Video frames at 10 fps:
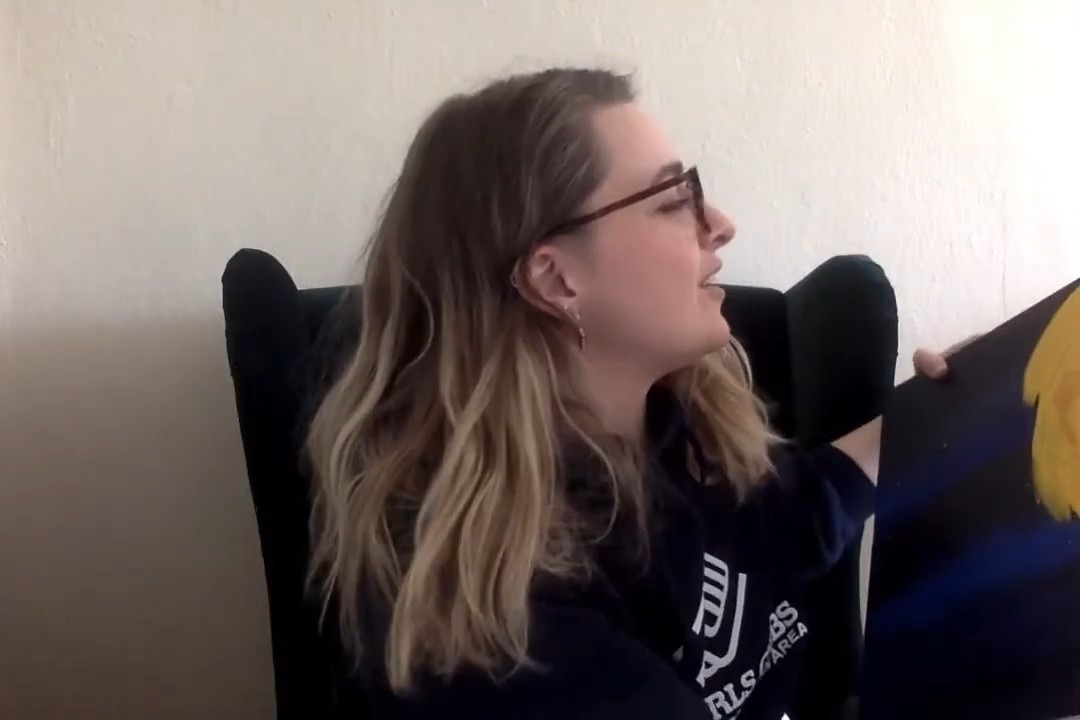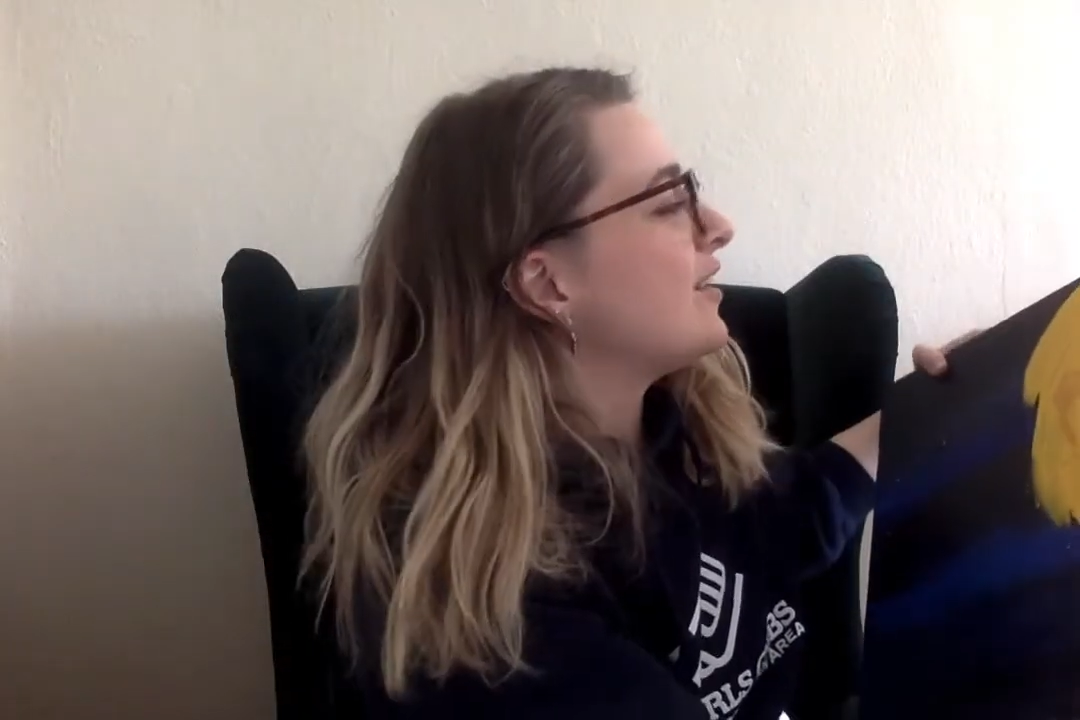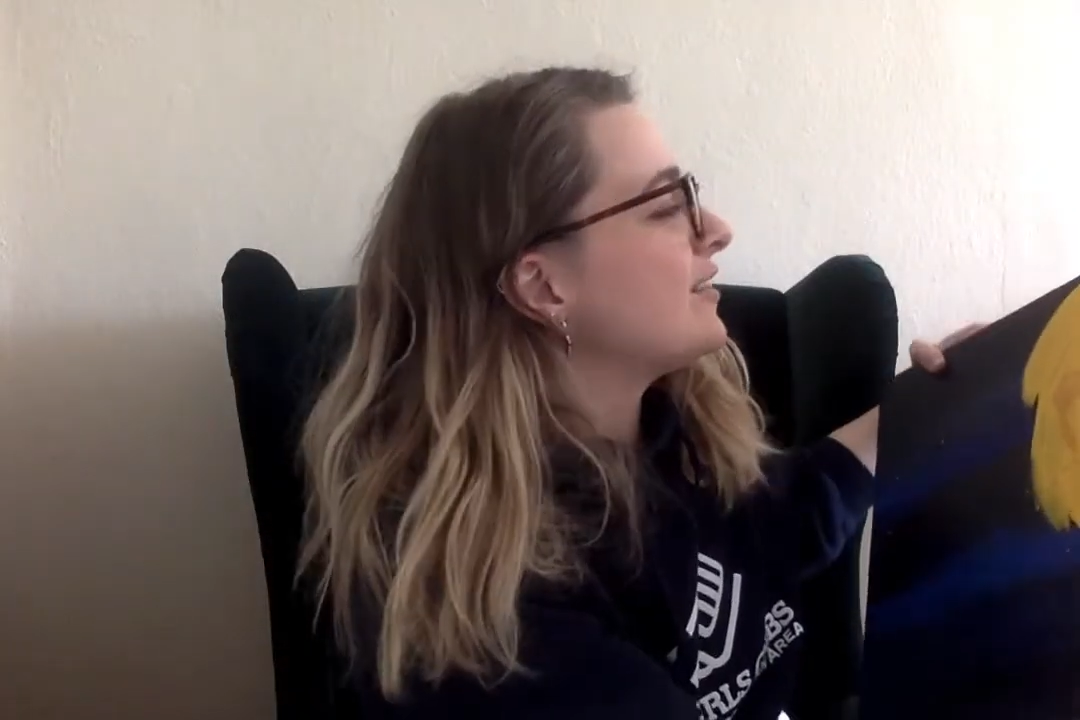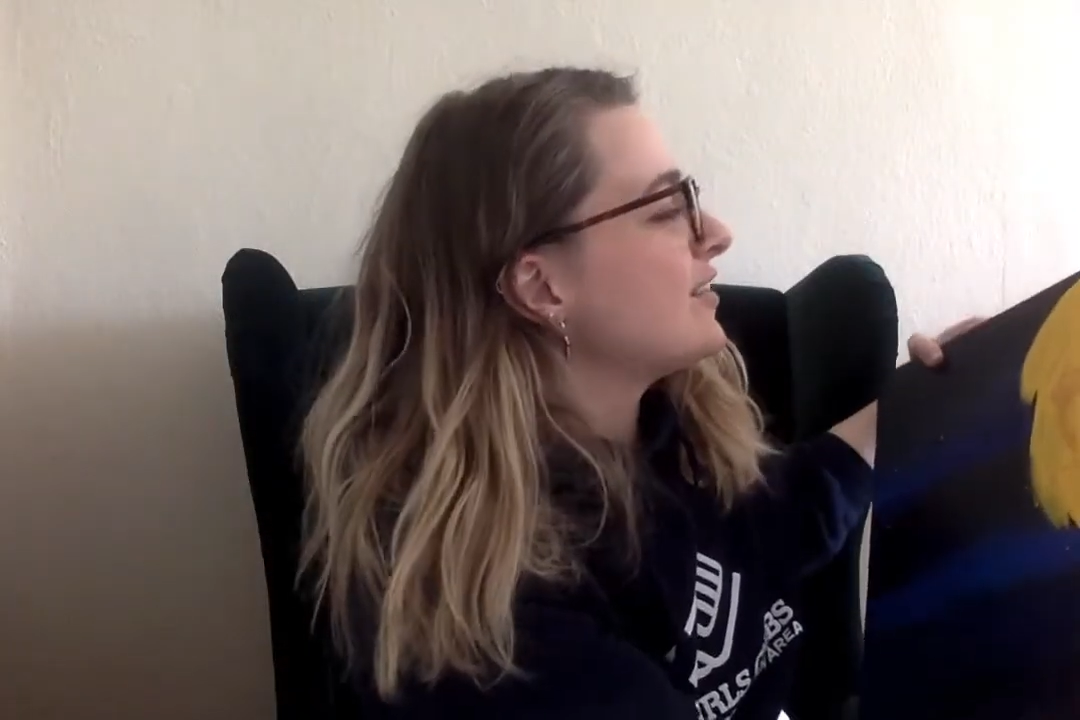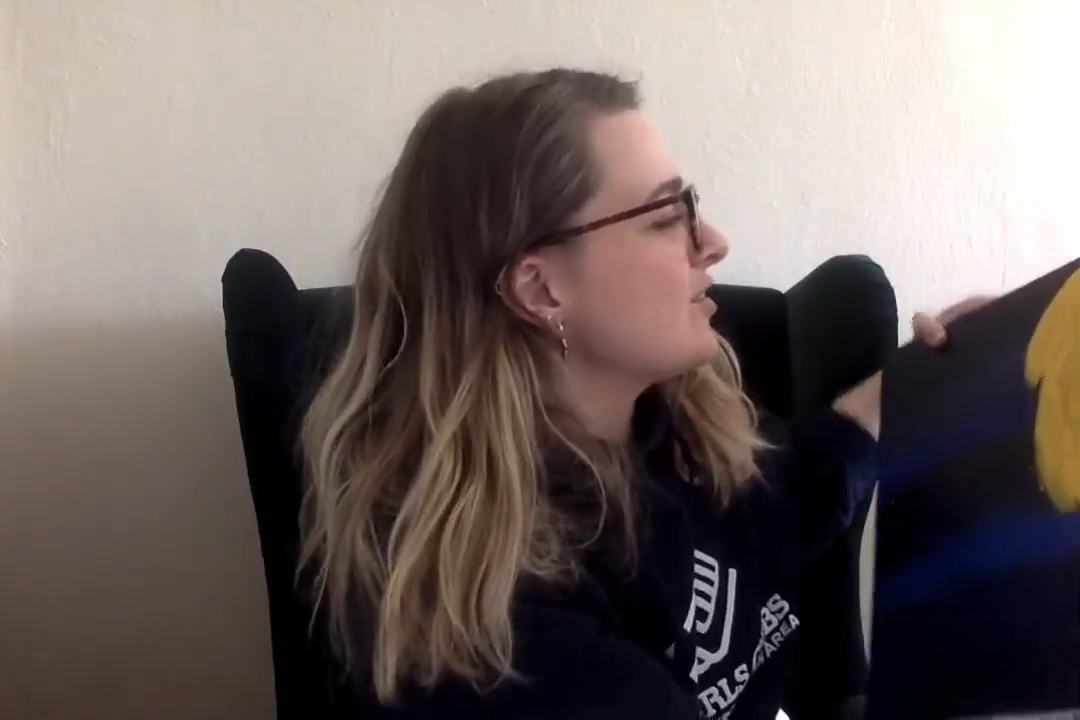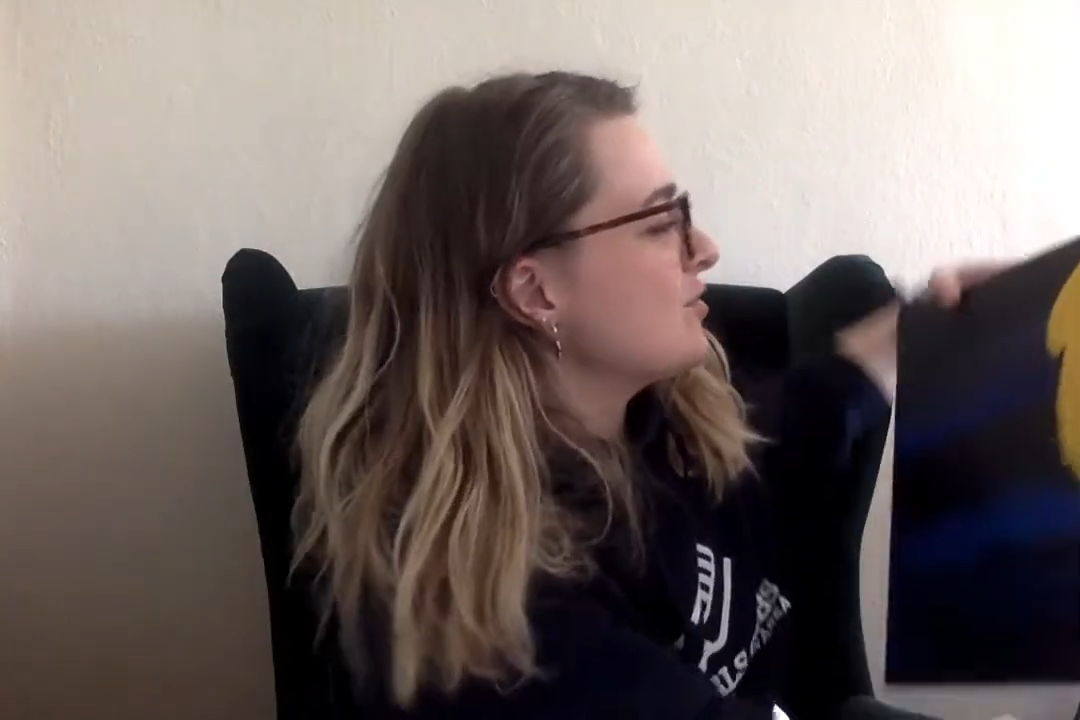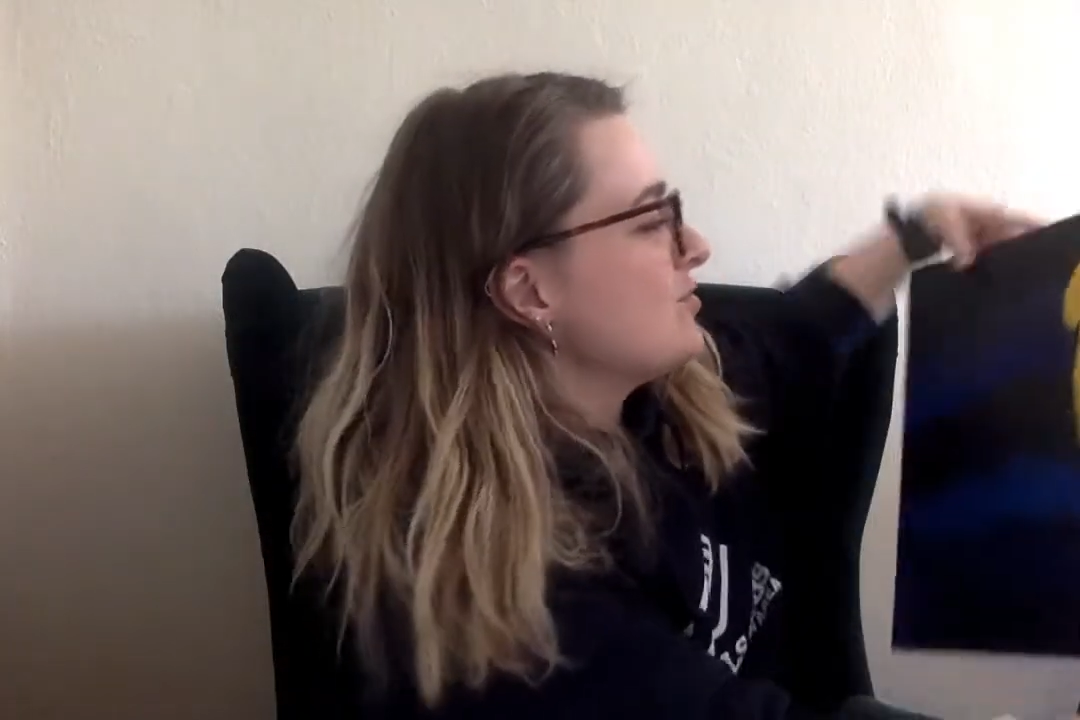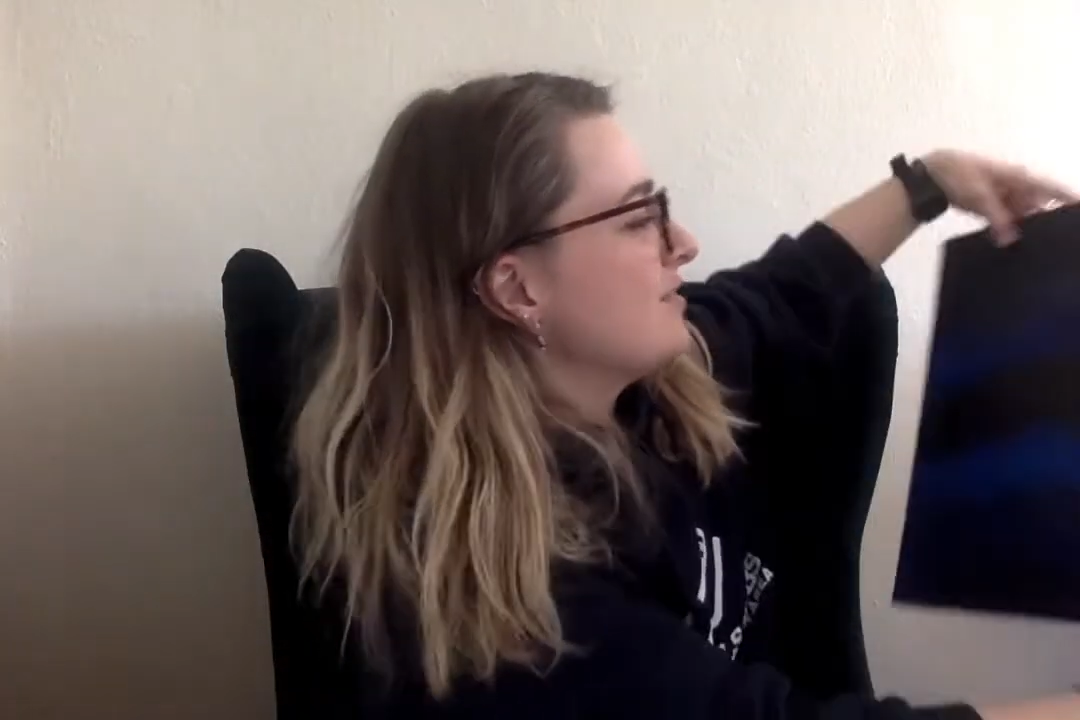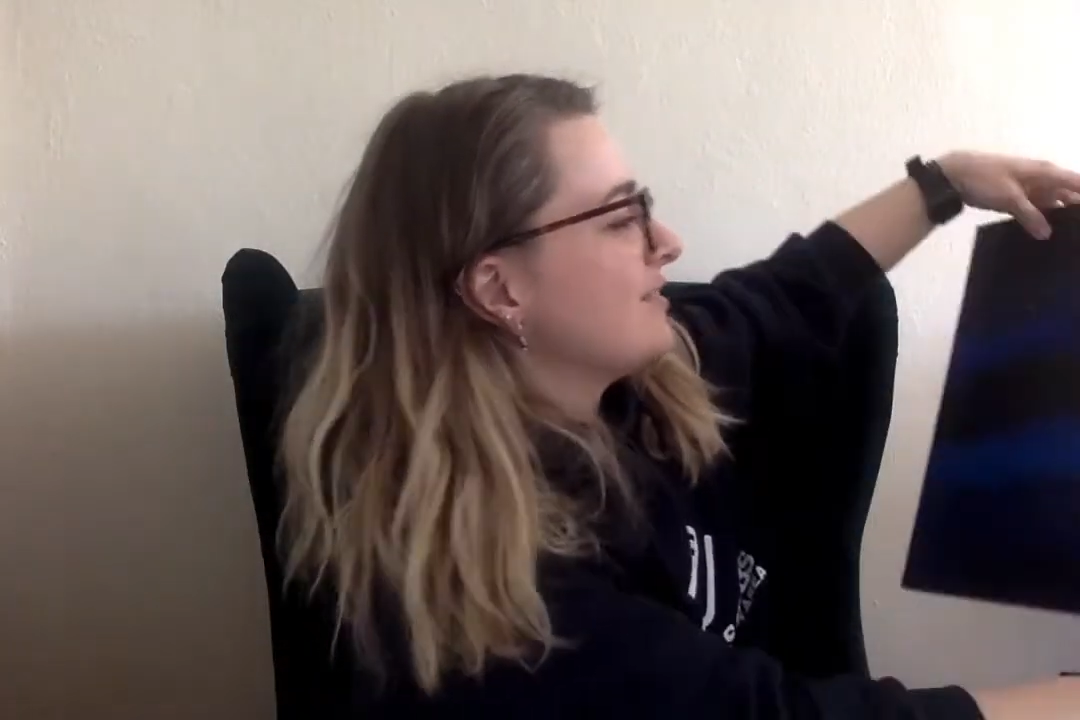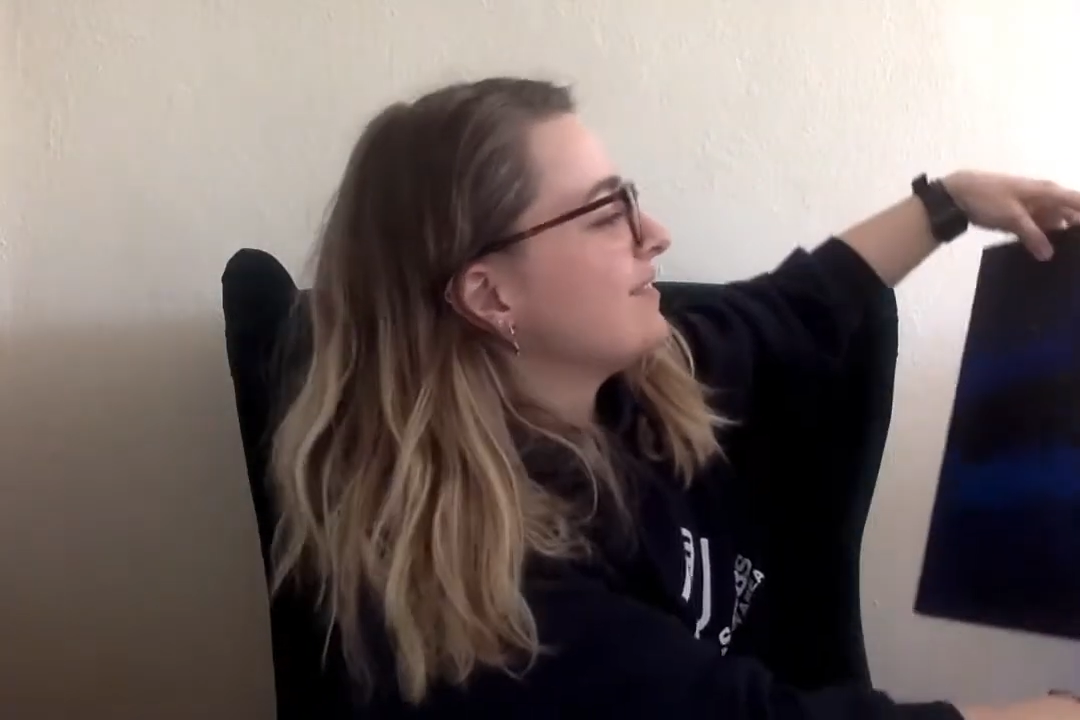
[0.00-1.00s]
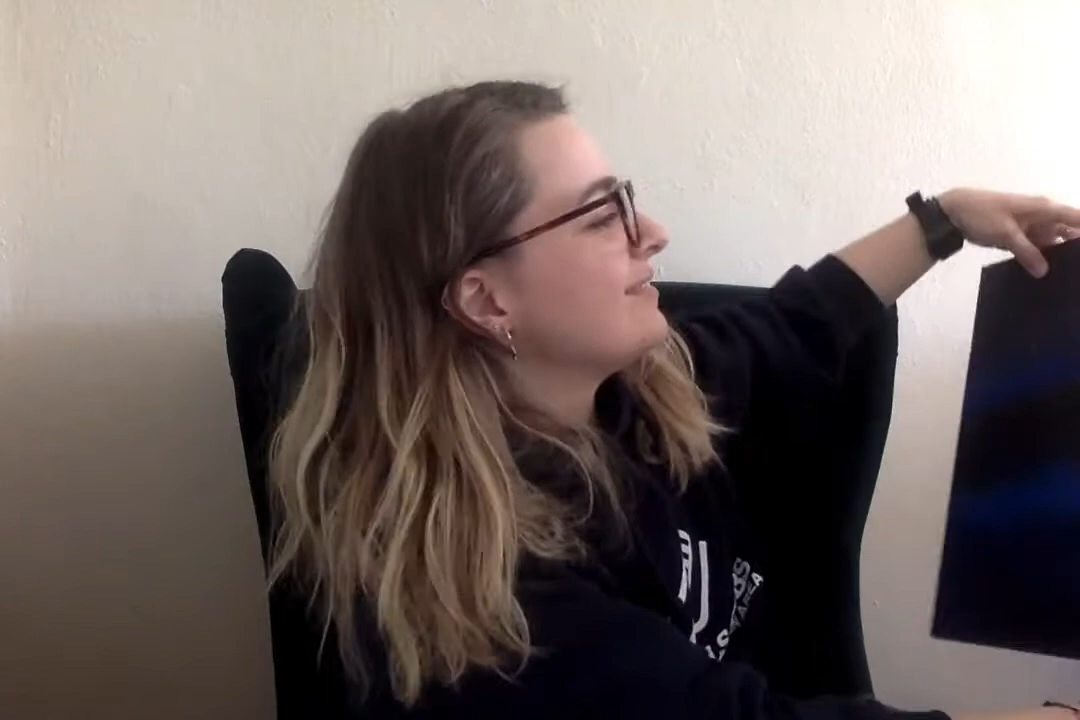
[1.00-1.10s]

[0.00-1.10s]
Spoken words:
although